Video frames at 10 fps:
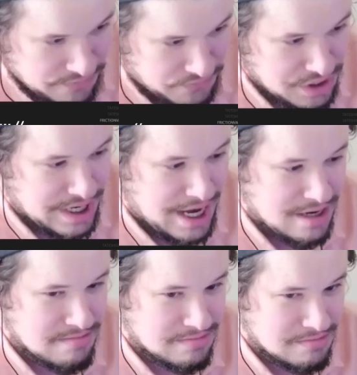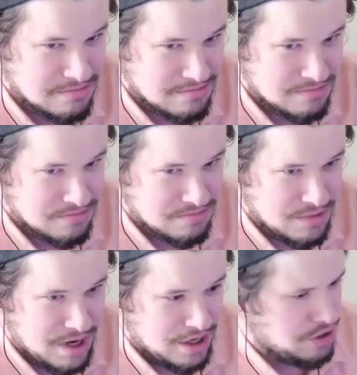not
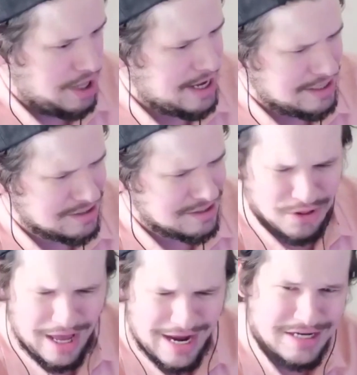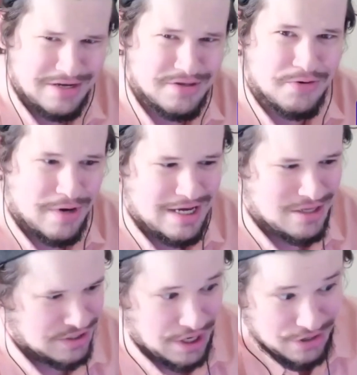aligned either way,
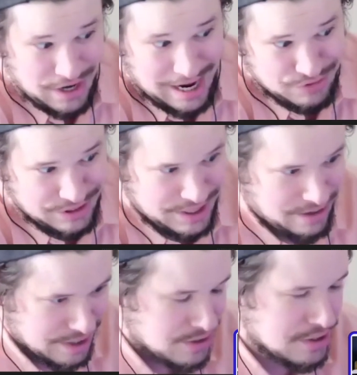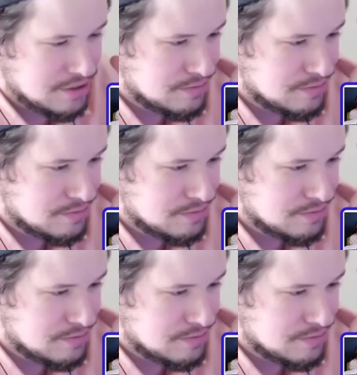there's other options out there too.